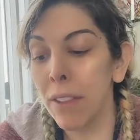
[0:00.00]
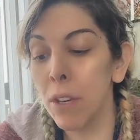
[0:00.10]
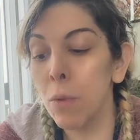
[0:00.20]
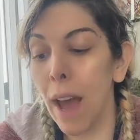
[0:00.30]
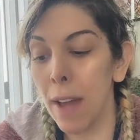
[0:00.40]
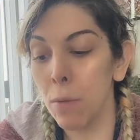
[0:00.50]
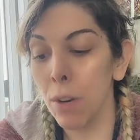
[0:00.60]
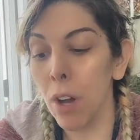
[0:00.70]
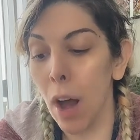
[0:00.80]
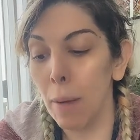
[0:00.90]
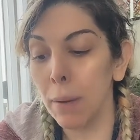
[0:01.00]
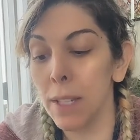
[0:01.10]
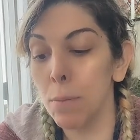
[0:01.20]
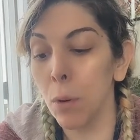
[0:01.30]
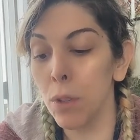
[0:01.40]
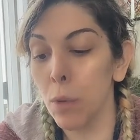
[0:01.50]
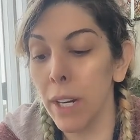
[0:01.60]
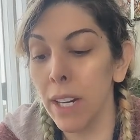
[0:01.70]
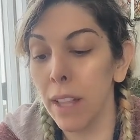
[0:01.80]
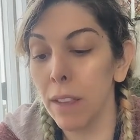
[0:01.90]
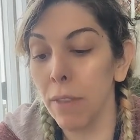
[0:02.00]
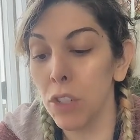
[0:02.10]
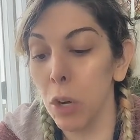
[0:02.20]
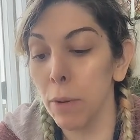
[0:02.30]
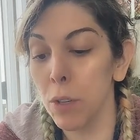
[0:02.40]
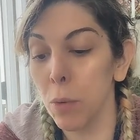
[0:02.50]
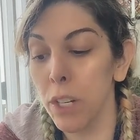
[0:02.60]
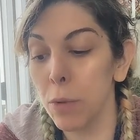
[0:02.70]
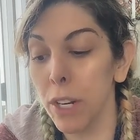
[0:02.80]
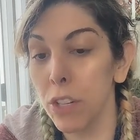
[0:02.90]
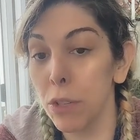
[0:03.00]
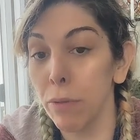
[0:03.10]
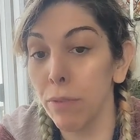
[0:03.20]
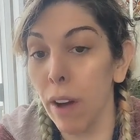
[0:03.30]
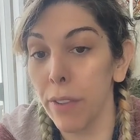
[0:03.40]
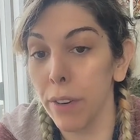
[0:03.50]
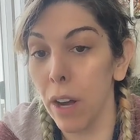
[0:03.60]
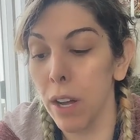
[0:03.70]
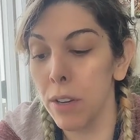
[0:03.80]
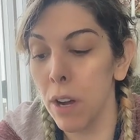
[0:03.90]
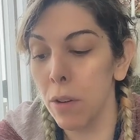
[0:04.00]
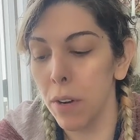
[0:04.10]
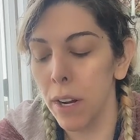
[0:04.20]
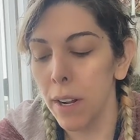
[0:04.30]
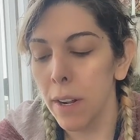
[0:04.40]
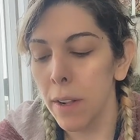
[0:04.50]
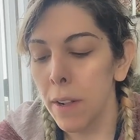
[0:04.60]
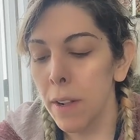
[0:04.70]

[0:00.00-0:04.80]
Matthew Edward Hopkins, born 29th of October 2022, father unknown.